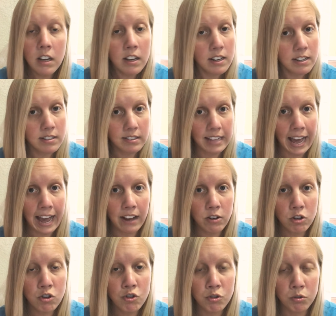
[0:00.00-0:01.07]
Is that
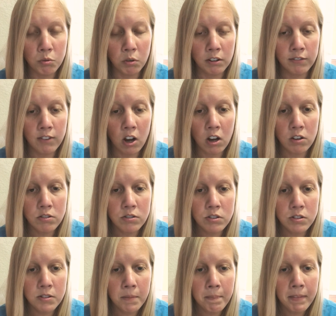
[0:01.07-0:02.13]
true or
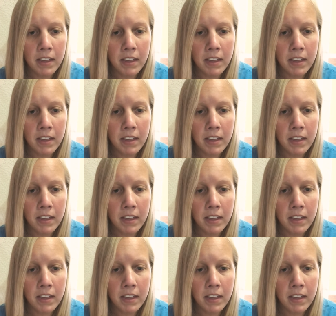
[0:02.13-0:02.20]
false?